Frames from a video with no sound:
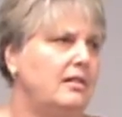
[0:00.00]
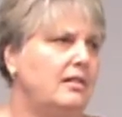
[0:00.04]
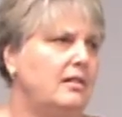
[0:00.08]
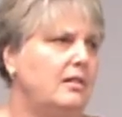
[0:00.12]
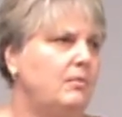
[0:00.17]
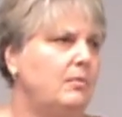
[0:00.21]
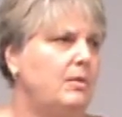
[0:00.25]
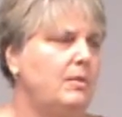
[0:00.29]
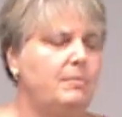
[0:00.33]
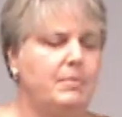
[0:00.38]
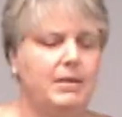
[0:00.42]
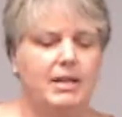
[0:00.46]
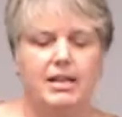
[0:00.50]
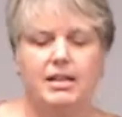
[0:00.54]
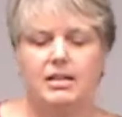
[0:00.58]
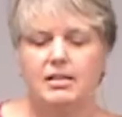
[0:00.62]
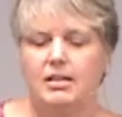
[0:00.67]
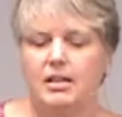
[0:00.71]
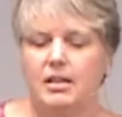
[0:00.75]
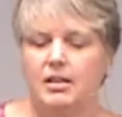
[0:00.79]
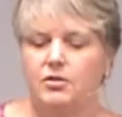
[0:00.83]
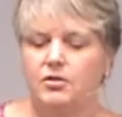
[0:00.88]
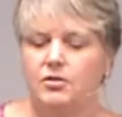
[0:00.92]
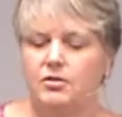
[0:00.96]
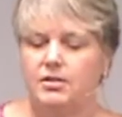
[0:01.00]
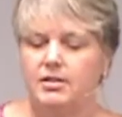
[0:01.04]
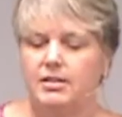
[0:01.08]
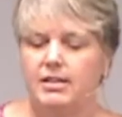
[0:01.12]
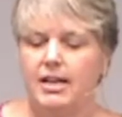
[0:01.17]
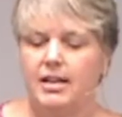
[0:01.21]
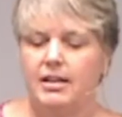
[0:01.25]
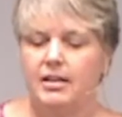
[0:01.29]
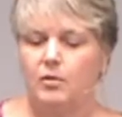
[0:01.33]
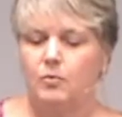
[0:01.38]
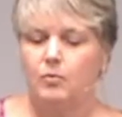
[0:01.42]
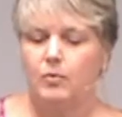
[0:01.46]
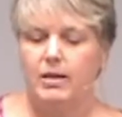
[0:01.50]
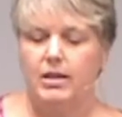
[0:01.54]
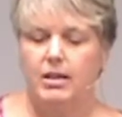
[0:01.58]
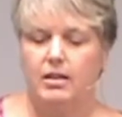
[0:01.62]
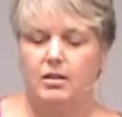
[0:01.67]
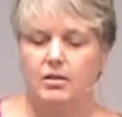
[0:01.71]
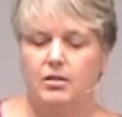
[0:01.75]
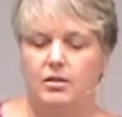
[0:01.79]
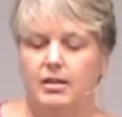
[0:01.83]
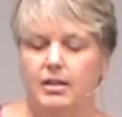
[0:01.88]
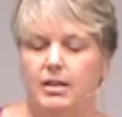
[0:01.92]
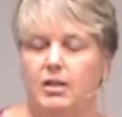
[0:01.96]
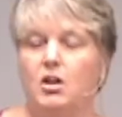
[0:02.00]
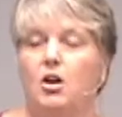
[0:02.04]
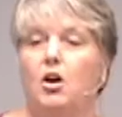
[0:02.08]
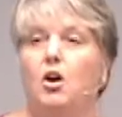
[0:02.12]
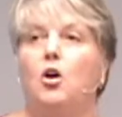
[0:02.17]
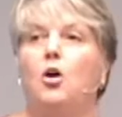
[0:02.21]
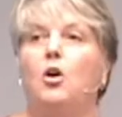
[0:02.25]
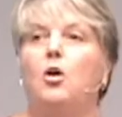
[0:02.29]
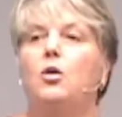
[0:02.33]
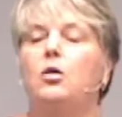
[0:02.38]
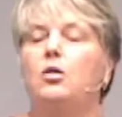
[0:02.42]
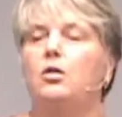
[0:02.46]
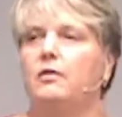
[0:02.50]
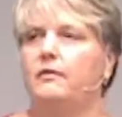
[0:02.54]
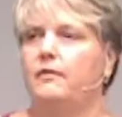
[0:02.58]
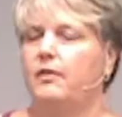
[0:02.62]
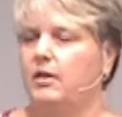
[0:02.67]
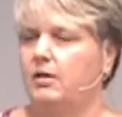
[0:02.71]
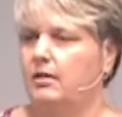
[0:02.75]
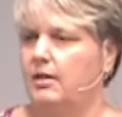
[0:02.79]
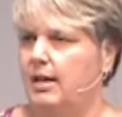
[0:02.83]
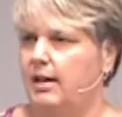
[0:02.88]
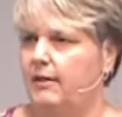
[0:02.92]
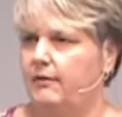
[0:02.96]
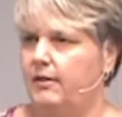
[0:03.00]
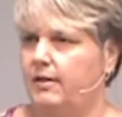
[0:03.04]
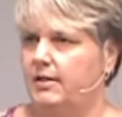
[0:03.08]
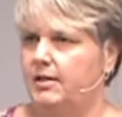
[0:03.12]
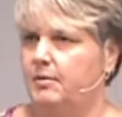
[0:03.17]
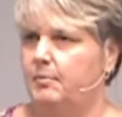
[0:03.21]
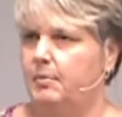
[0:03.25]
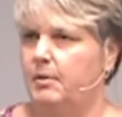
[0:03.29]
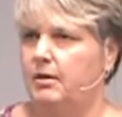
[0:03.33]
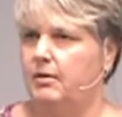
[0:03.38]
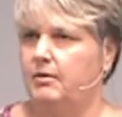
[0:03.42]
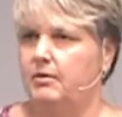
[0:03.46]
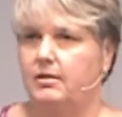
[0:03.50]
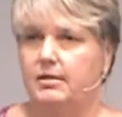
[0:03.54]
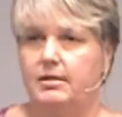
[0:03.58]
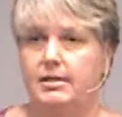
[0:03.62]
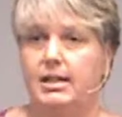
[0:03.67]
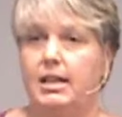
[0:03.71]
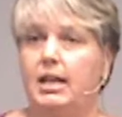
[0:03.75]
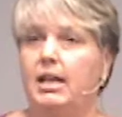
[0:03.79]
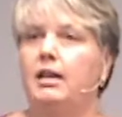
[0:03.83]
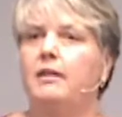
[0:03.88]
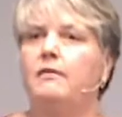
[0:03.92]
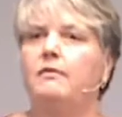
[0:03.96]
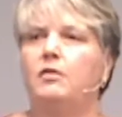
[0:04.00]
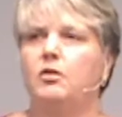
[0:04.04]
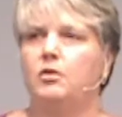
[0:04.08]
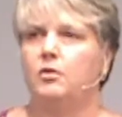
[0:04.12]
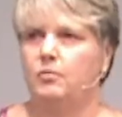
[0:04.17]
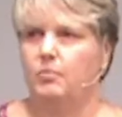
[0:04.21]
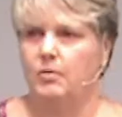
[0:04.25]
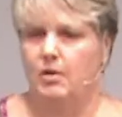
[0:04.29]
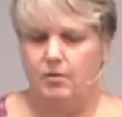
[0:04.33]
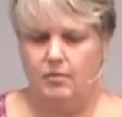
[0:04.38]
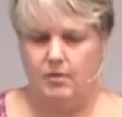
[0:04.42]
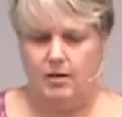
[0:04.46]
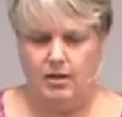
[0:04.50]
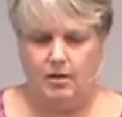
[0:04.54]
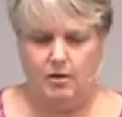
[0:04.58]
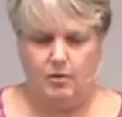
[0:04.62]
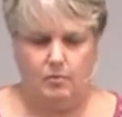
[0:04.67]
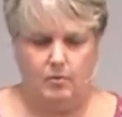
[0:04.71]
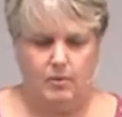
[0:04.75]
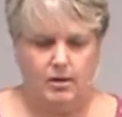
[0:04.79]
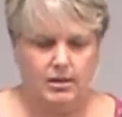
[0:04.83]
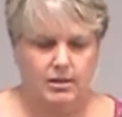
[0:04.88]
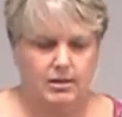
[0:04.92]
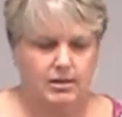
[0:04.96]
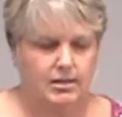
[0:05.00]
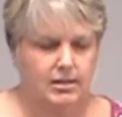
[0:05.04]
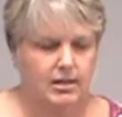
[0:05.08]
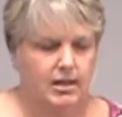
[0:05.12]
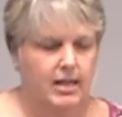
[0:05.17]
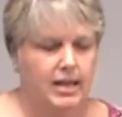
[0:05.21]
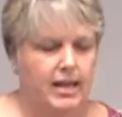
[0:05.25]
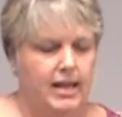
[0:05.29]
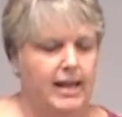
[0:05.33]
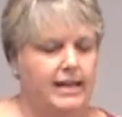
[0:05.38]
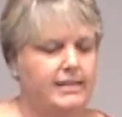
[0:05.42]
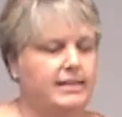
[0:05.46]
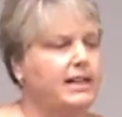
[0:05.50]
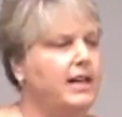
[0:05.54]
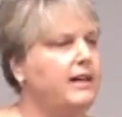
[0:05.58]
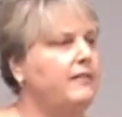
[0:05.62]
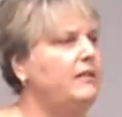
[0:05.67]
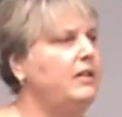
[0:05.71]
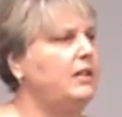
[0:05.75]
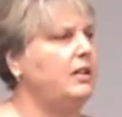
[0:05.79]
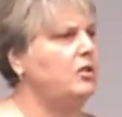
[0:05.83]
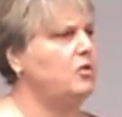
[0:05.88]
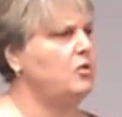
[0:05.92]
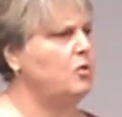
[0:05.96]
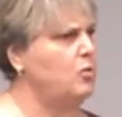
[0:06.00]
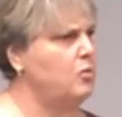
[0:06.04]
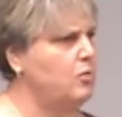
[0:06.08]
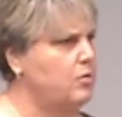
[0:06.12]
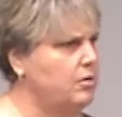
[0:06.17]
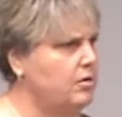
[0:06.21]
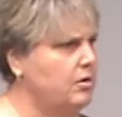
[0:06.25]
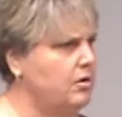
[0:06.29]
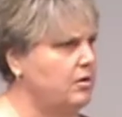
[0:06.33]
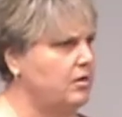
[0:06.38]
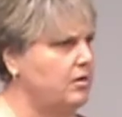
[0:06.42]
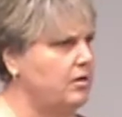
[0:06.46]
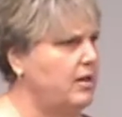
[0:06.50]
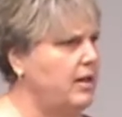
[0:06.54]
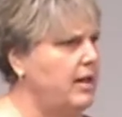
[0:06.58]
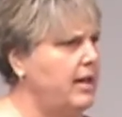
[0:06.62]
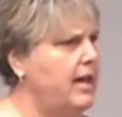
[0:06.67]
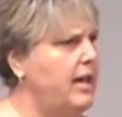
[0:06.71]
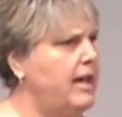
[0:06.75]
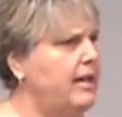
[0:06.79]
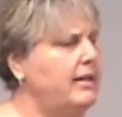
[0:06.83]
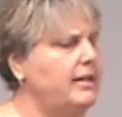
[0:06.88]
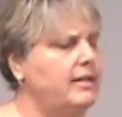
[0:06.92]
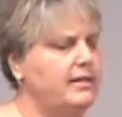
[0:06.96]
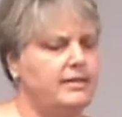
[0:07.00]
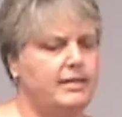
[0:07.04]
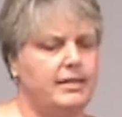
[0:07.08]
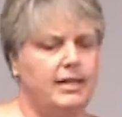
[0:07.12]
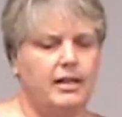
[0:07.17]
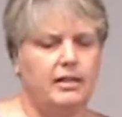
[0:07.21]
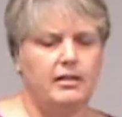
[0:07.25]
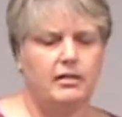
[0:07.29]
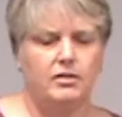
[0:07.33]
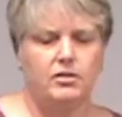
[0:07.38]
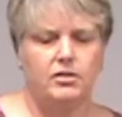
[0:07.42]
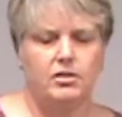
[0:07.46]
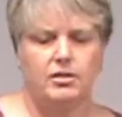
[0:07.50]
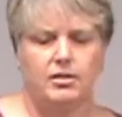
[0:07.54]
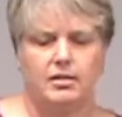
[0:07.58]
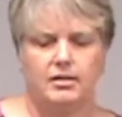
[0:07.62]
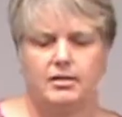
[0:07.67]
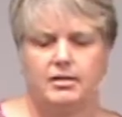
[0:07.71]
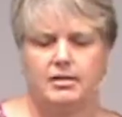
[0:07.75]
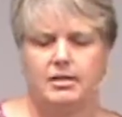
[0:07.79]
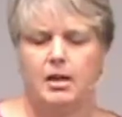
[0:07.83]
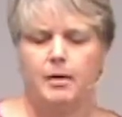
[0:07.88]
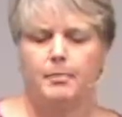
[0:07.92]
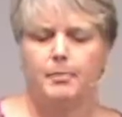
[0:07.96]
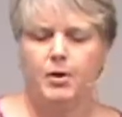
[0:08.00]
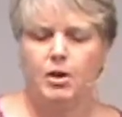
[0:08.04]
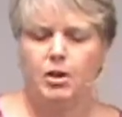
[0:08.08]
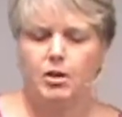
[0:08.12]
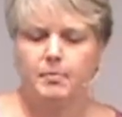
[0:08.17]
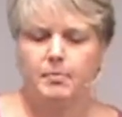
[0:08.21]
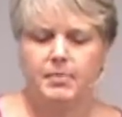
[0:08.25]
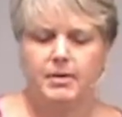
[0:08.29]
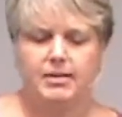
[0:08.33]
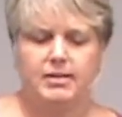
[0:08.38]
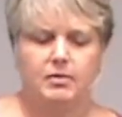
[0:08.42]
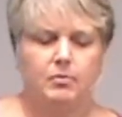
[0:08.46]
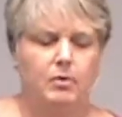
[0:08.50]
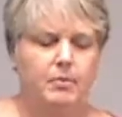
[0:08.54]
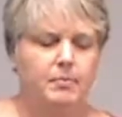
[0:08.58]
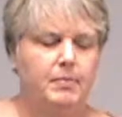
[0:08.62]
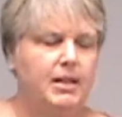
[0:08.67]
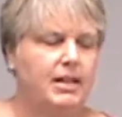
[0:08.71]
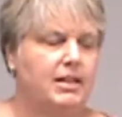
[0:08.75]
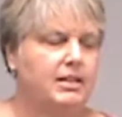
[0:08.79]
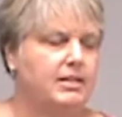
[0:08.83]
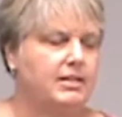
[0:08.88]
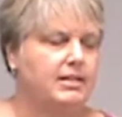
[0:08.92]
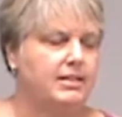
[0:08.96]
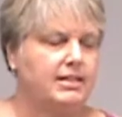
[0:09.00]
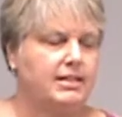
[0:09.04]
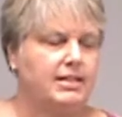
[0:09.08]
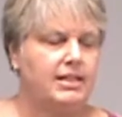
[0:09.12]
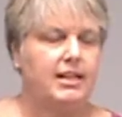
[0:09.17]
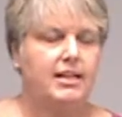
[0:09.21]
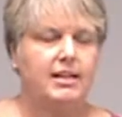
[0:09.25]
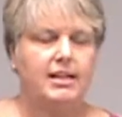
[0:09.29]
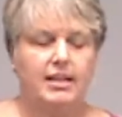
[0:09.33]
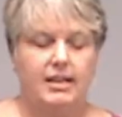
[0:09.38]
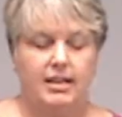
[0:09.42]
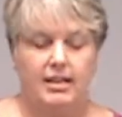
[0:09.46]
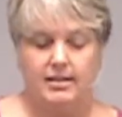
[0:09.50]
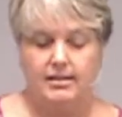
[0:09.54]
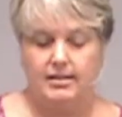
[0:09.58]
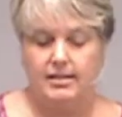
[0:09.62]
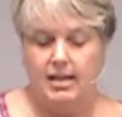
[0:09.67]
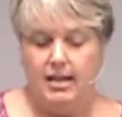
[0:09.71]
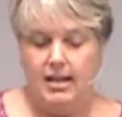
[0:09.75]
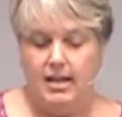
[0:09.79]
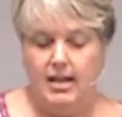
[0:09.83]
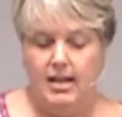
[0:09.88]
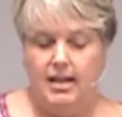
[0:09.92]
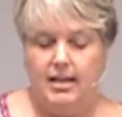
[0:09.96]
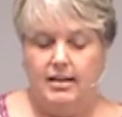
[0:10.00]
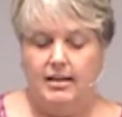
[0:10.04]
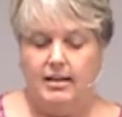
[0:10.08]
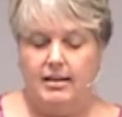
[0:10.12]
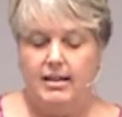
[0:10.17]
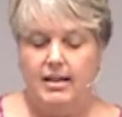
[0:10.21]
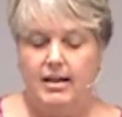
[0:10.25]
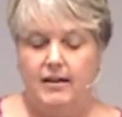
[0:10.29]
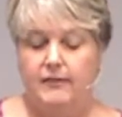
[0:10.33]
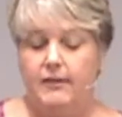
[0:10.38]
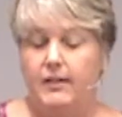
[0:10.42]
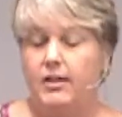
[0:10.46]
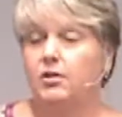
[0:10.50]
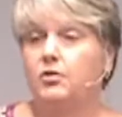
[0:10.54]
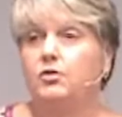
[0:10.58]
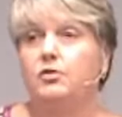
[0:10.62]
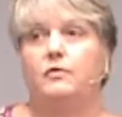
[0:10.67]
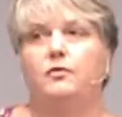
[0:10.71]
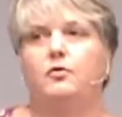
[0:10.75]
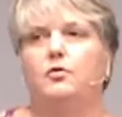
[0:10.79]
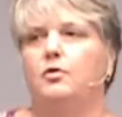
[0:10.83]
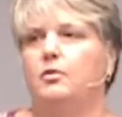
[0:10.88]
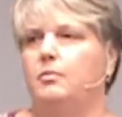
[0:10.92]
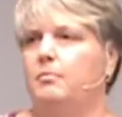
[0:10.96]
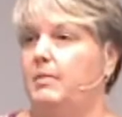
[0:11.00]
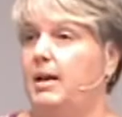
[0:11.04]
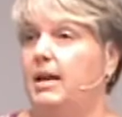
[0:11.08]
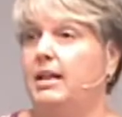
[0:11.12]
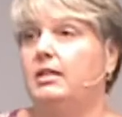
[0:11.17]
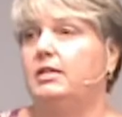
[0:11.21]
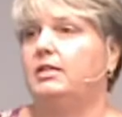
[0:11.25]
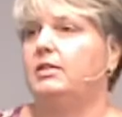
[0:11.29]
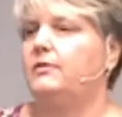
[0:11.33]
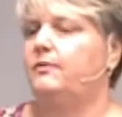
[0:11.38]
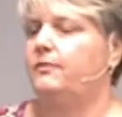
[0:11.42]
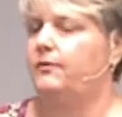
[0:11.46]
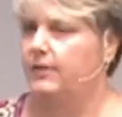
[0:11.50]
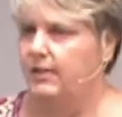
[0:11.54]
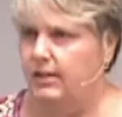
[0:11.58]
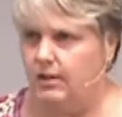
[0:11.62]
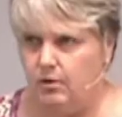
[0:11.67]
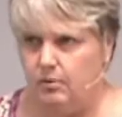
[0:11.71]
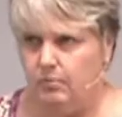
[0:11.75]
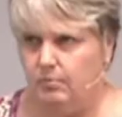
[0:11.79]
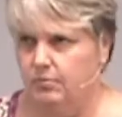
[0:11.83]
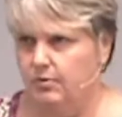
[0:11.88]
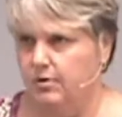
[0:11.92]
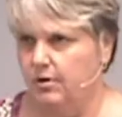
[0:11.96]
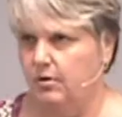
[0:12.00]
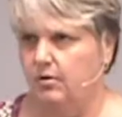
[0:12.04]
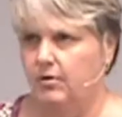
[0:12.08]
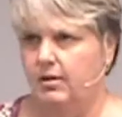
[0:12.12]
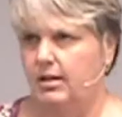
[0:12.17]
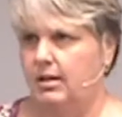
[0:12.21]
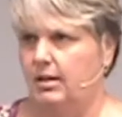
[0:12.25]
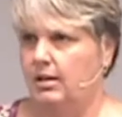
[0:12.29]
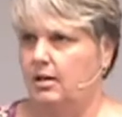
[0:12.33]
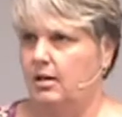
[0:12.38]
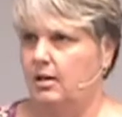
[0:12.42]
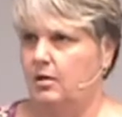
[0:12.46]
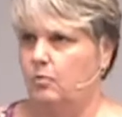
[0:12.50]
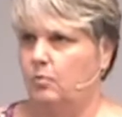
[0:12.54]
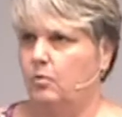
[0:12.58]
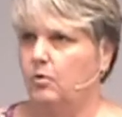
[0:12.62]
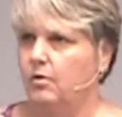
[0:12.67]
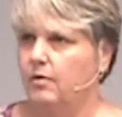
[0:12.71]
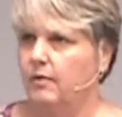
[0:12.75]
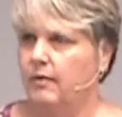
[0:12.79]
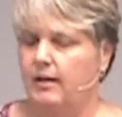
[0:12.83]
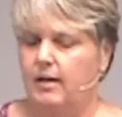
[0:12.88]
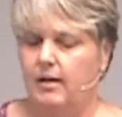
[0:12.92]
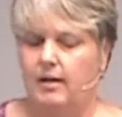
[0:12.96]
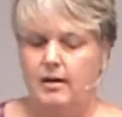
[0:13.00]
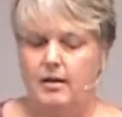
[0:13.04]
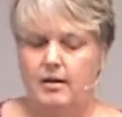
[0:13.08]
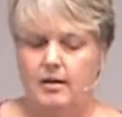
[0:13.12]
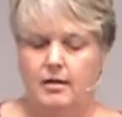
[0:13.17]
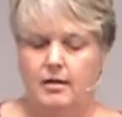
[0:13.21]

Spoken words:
We begin to understand that we can look at all of our life experiences, even the rodeo ones, as having an order, an intelligence, a purpose, and we begin to see things that have heretofore made us feel broken and unworthy